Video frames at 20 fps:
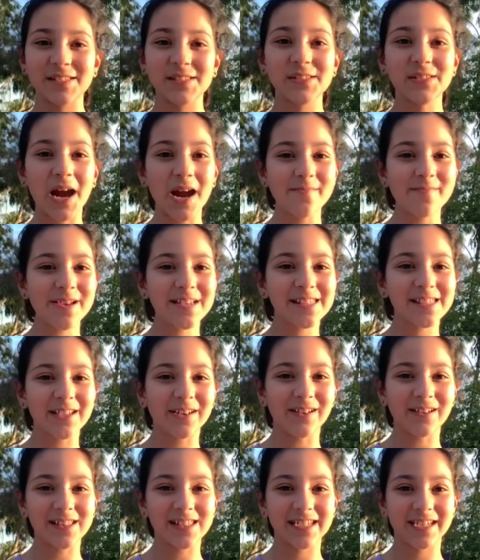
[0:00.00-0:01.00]
I mixed it
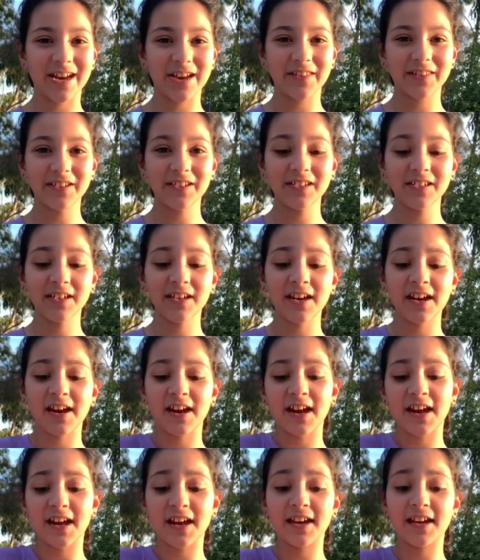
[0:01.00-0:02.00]
all together
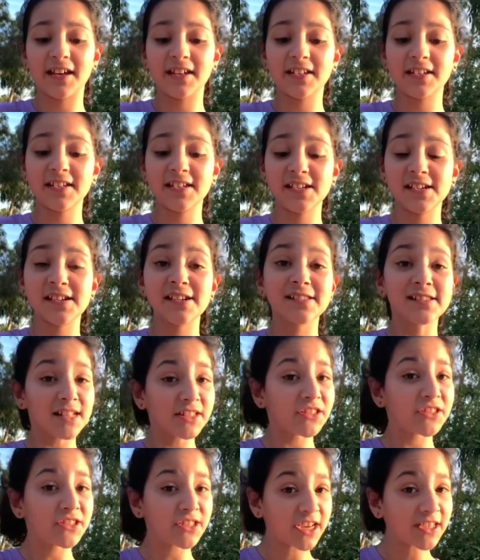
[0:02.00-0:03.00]
and
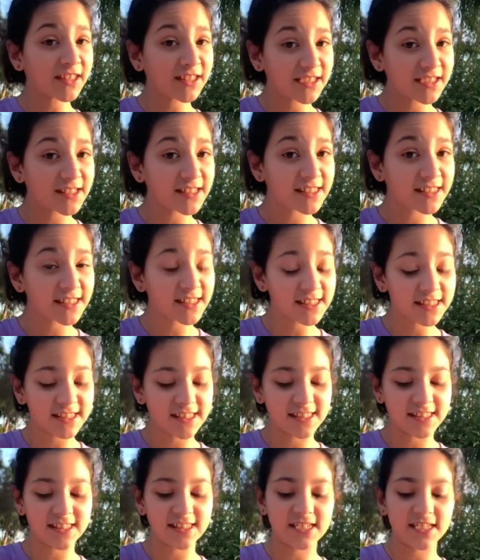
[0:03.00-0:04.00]
let's check the
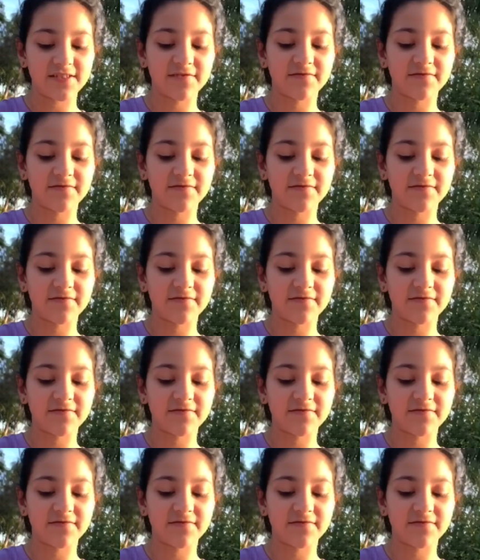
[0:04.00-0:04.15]
consistency.